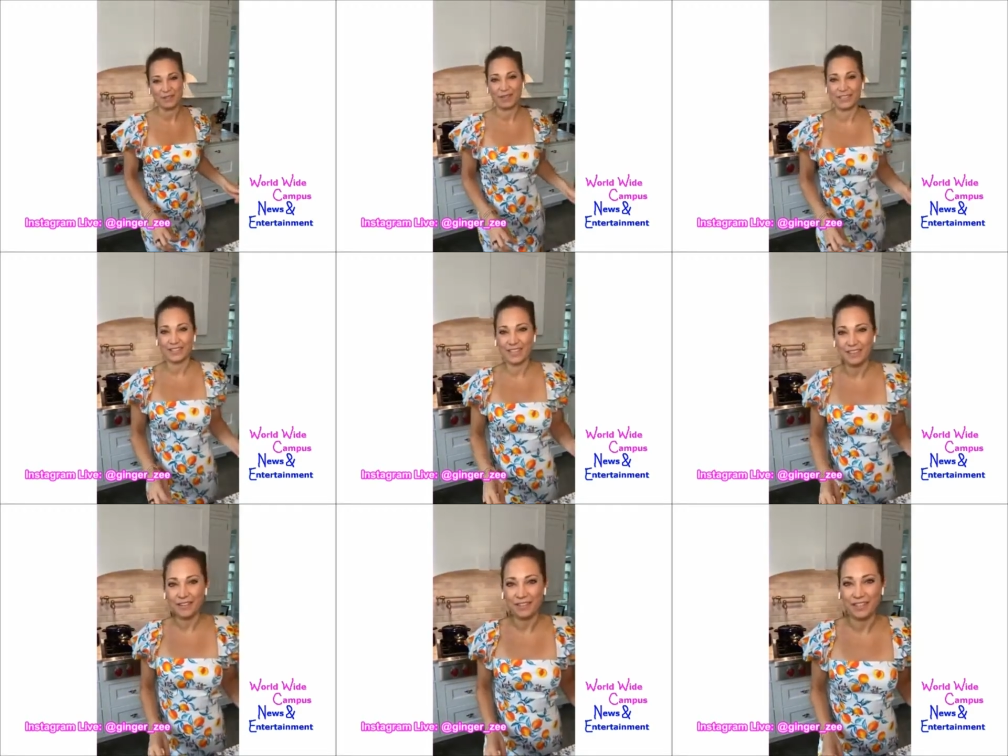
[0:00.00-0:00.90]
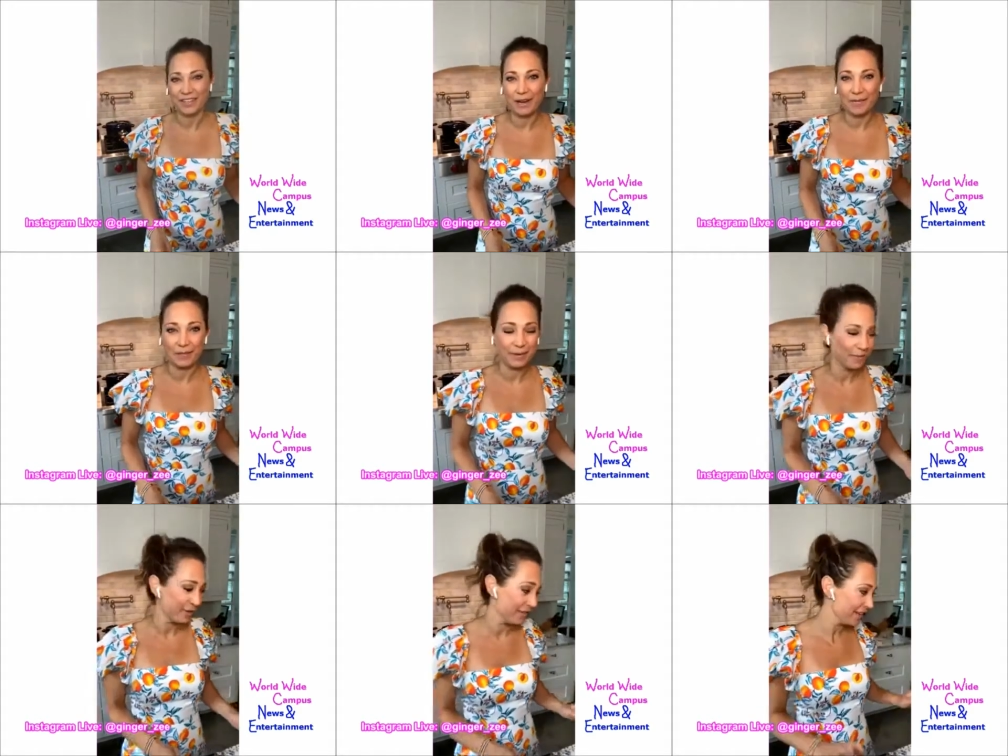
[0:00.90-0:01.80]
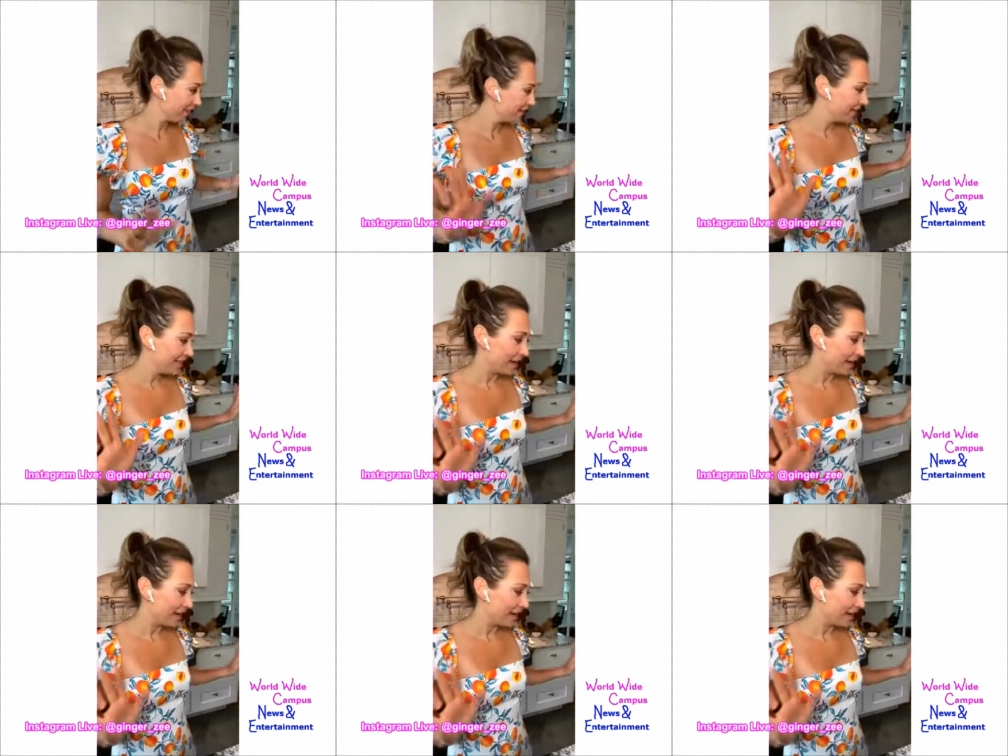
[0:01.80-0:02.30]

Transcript: because I love a good omelet, but I'm going to